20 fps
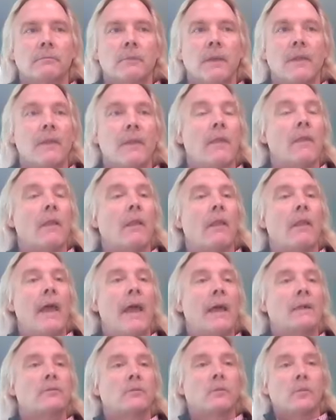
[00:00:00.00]
And then the
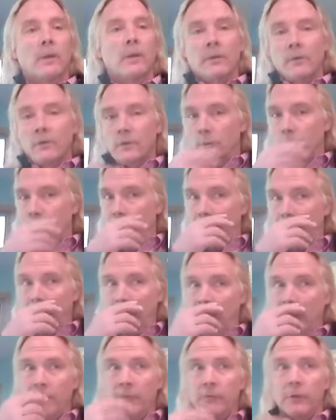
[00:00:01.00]
last one is
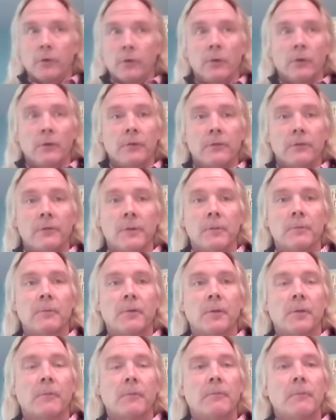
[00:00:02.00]
behavioral
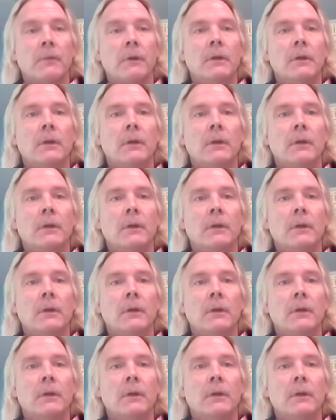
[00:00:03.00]
symptom.